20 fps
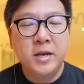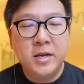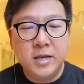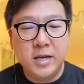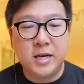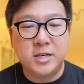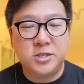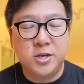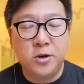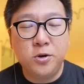
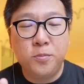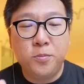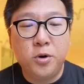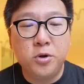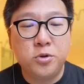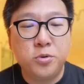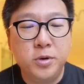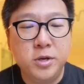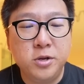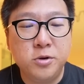Yeah, Shadow Ball
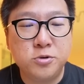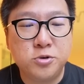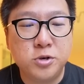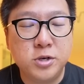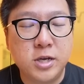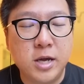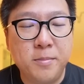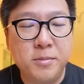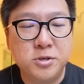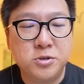doing neutral
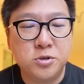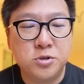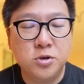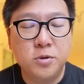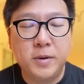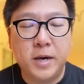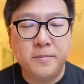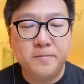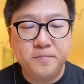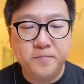damage also,
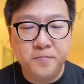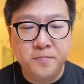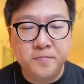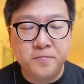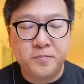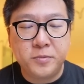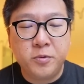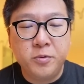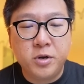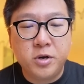but
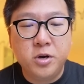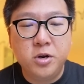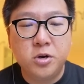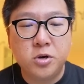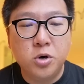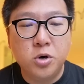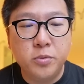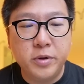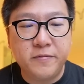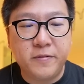we're going
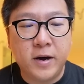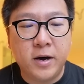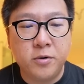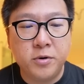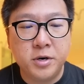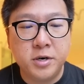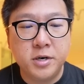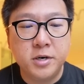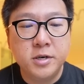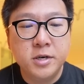with
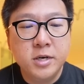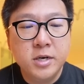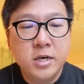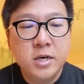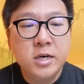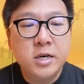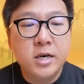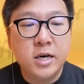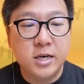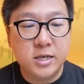our
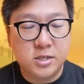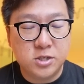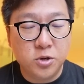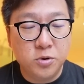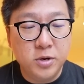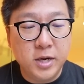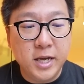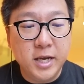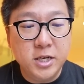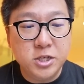
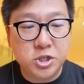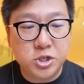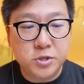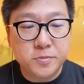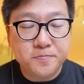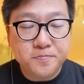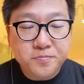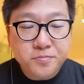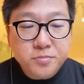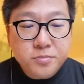Stone Edge,
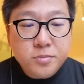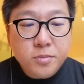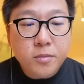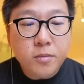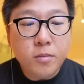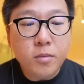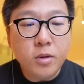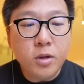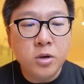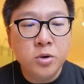
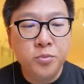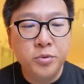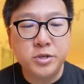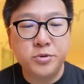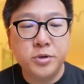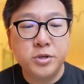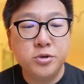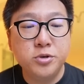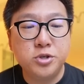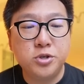which
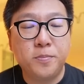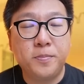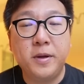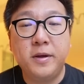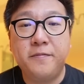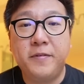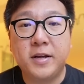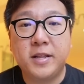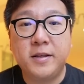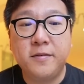will do super
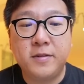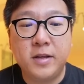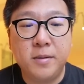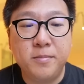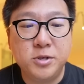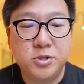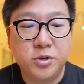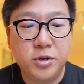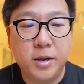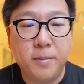effective
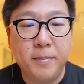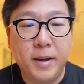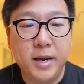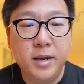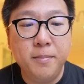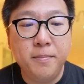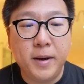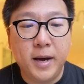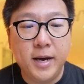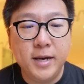damage to the
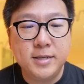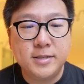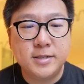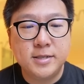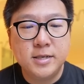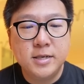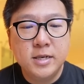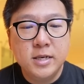Mandibuzz.